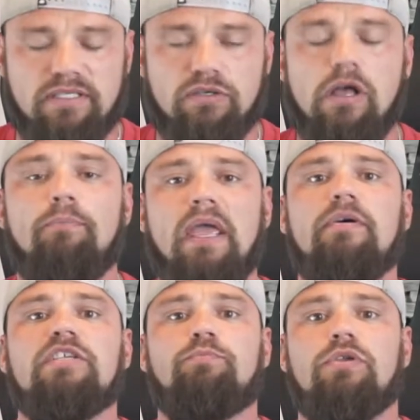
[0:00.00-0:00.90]
So
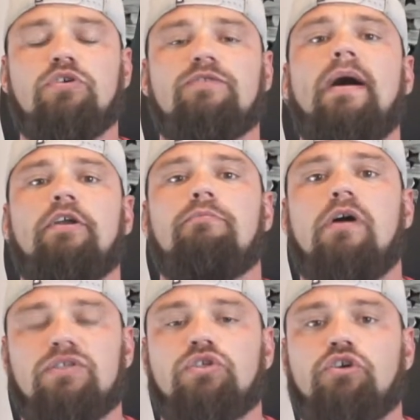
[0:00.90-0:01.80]
albeba is produced by your
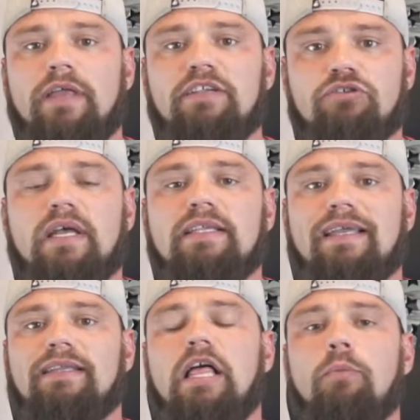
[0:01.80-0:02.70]
muscles during exercise
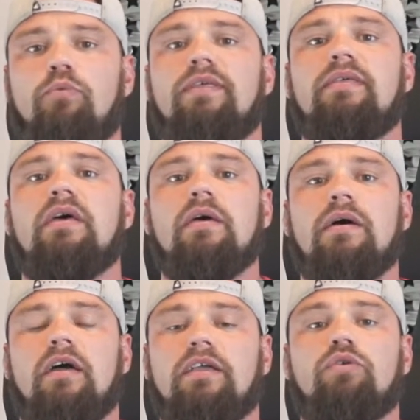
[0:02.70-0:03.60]
that can help with
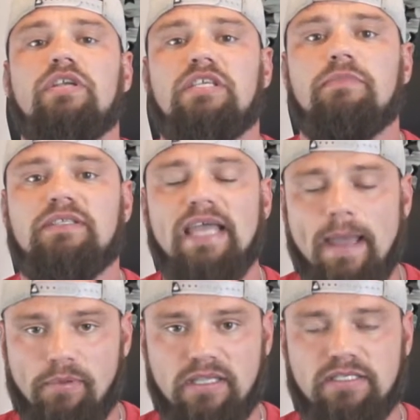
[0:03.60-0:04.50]
increasing
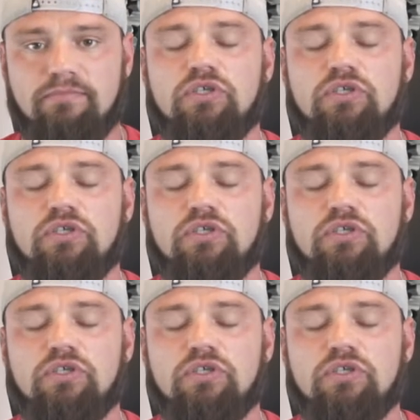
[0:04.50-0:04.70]
metabolism.